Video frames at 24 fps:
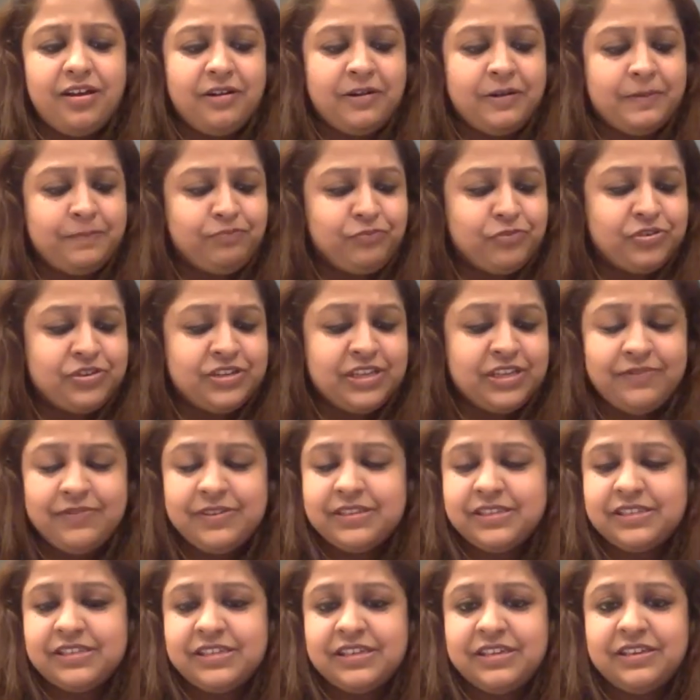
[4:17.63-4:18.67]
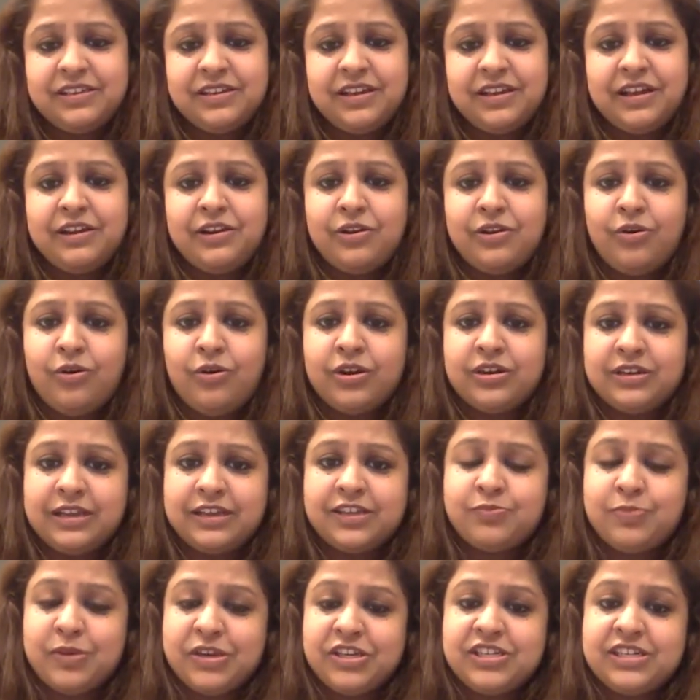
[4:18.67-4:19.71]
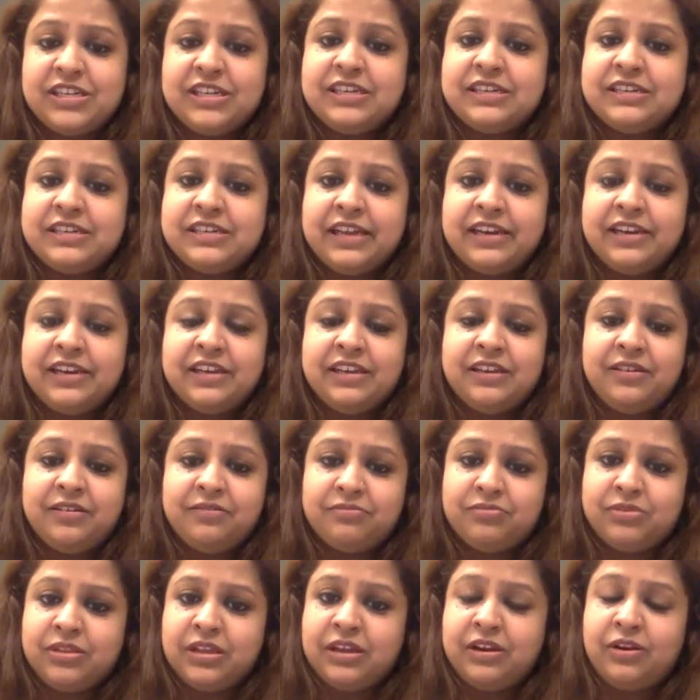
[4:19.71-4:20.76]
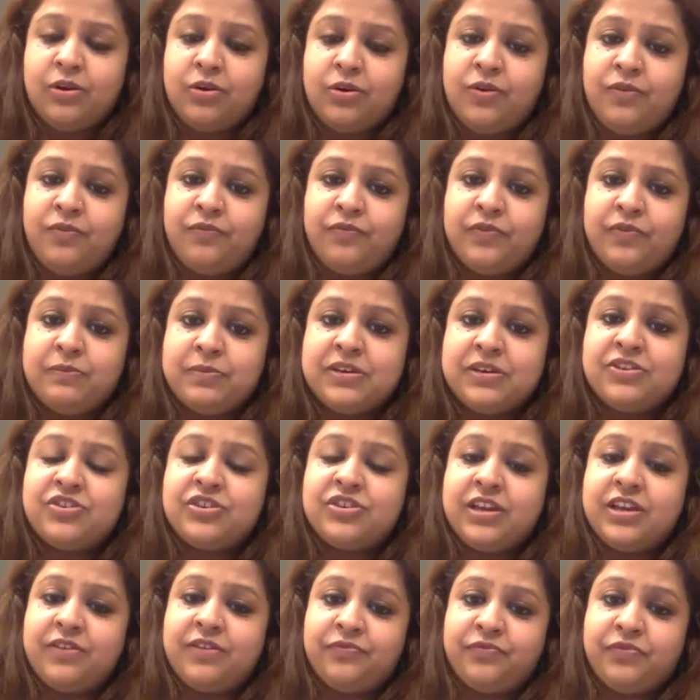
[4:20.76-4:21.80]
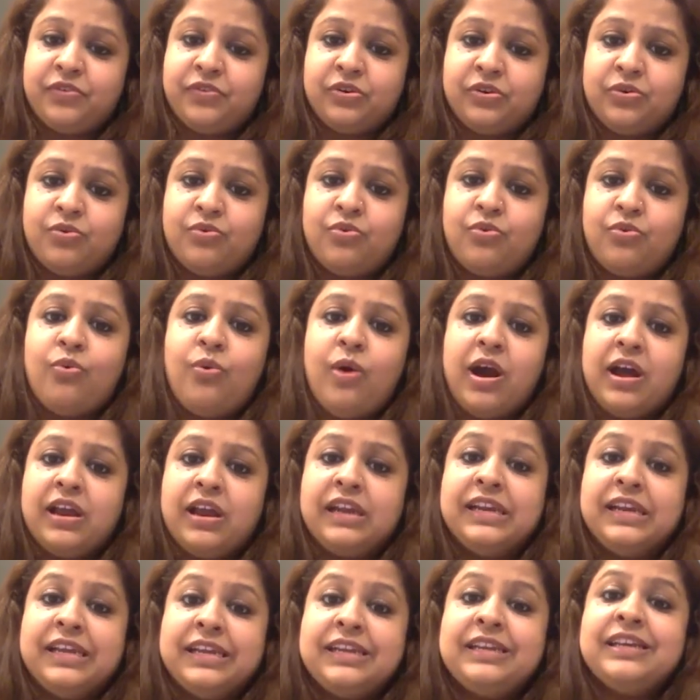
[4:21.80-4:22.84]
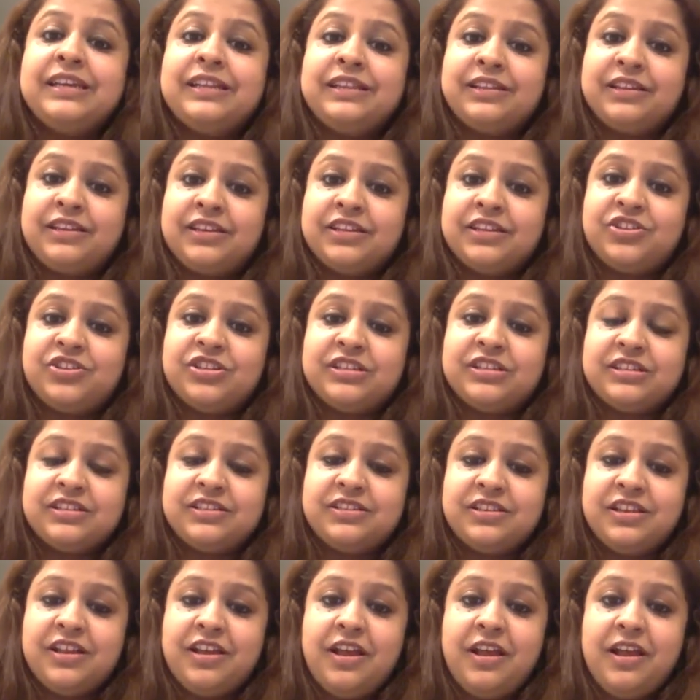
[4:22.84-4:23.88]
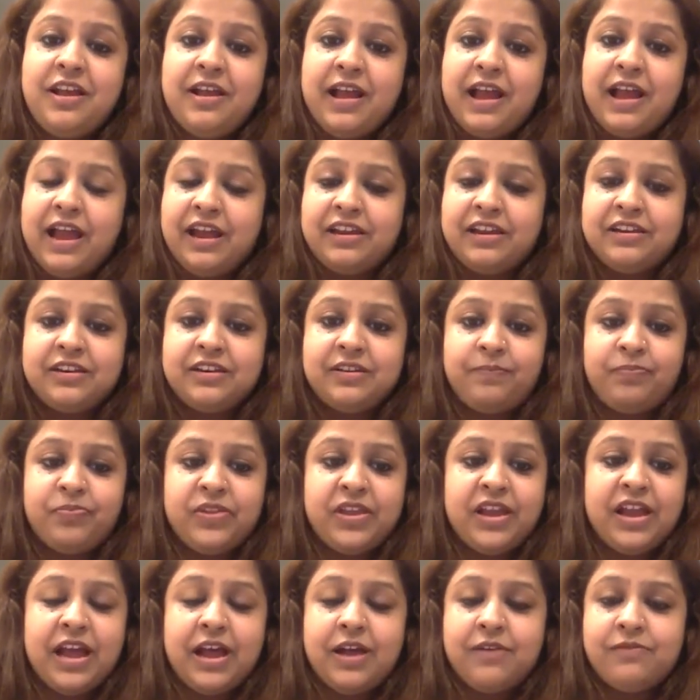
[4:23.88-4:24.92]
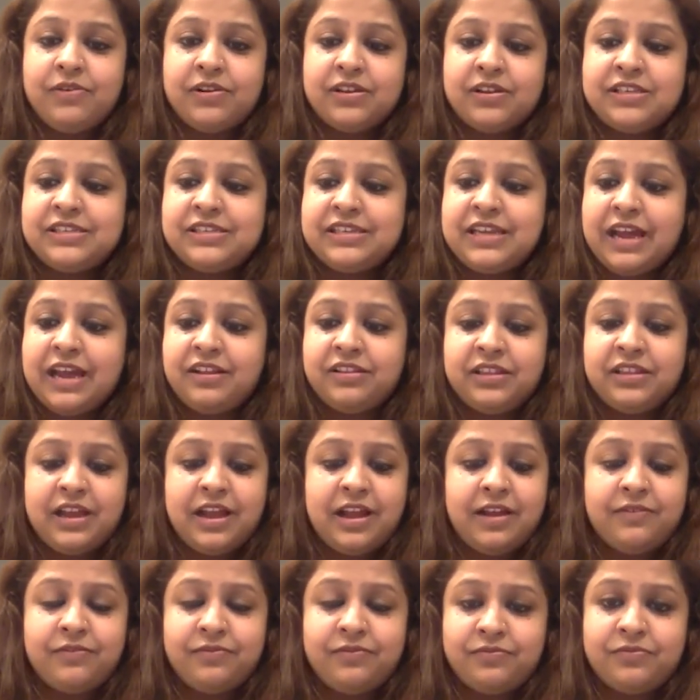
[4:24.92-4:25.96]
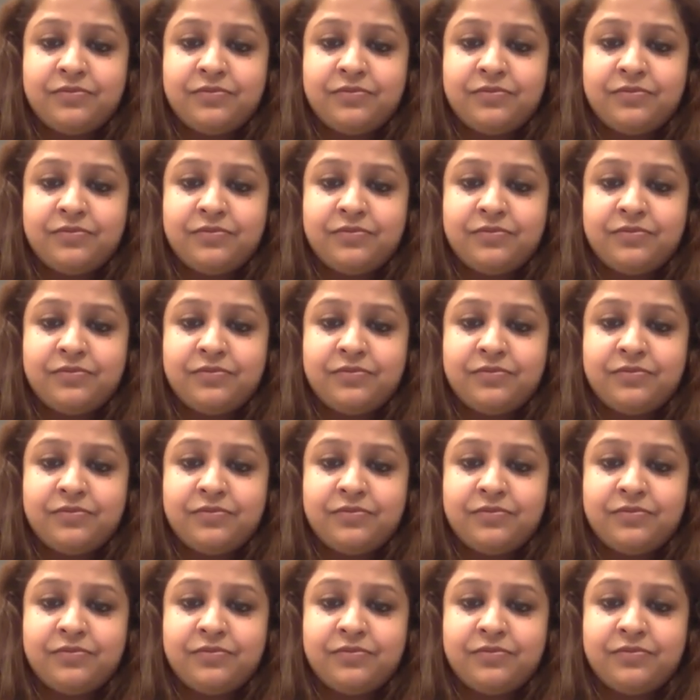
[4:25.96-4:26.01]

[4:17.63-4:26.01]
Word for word: Uh, today we see a lot, especially in Delhi, there are a lot of women chefs, you know, who are leading the kitchen, yeah. and they yeah. have a sta they have